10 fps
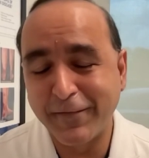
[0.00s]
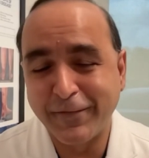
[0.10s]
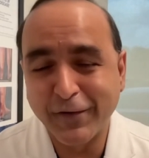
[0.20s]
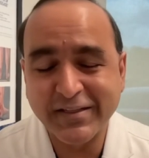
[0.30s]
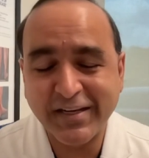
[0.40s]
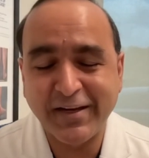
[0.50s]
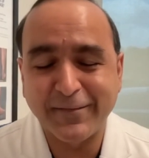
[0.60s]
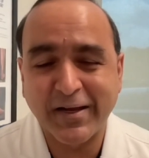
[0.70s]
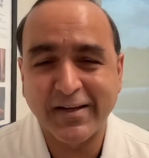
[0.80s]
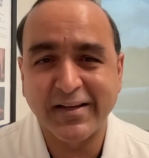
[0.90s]
a full
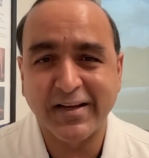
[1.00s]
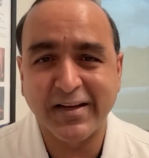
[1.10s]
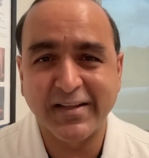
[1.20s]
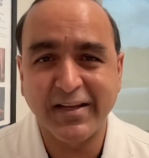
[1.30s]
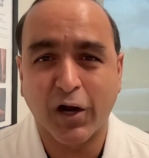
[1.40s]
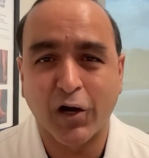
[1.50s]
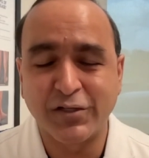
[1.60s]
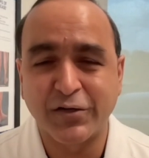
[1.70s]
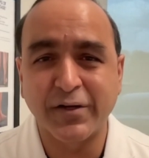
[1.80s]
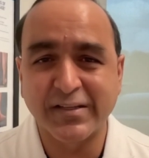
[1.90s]
team, and the
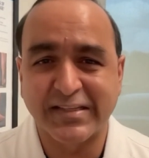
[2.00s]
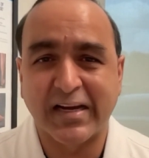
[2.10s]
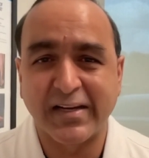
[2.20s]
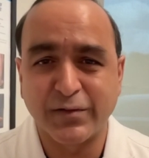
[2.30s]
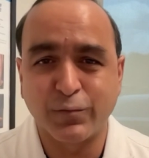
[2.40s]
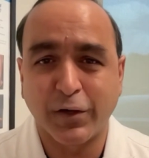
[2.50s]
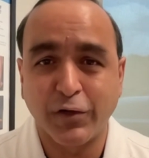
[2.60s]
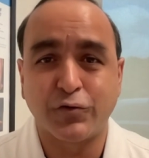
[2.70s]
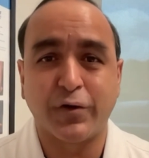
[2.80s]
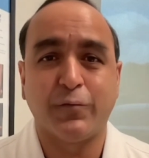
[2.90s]
arterial side is what
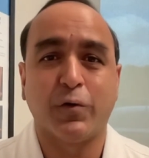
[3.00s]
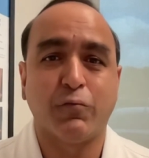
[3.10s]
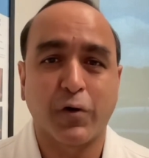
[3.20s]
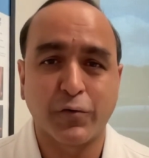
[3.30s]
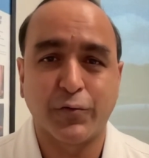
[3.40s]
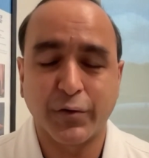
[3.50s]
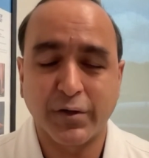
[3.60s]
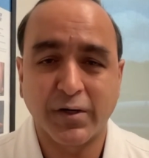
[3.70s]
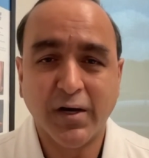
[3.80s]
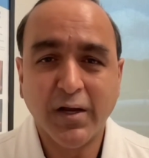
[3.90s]
you treat with
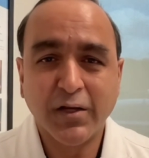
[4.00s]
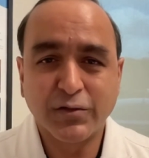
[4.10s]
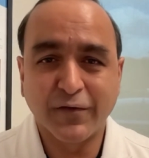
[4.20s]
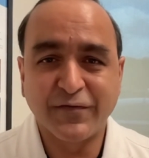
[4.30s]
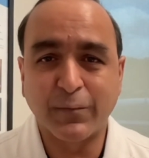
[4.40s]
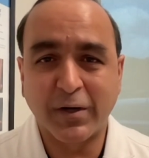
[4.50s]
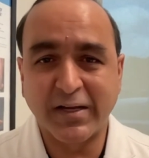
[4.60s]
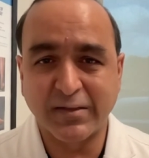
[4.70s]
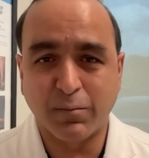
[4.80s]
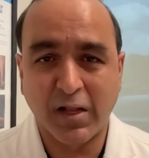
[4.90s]
roto-rooter. So if someone
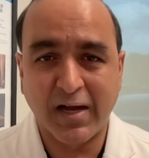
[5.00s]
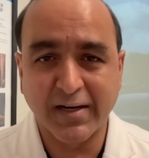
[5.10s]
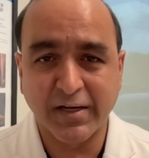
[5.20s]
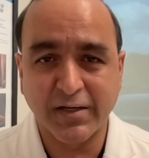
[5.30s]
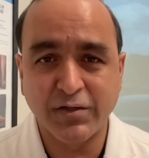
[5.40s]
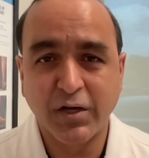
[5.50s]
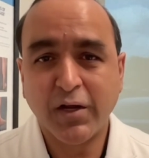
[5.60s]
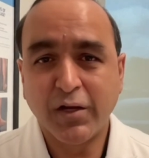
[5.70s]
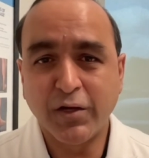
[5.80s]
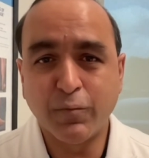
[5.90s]
has a blockage,
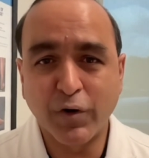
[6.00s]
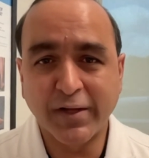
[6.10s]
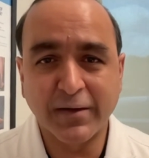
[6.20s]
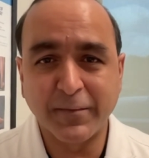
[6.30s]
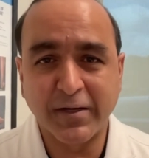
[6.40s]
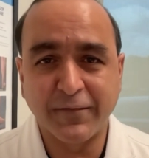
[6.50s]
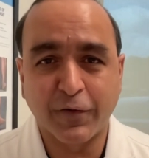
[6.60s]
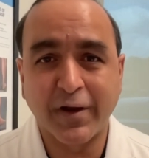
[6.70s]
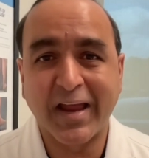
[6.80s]
you bring them in for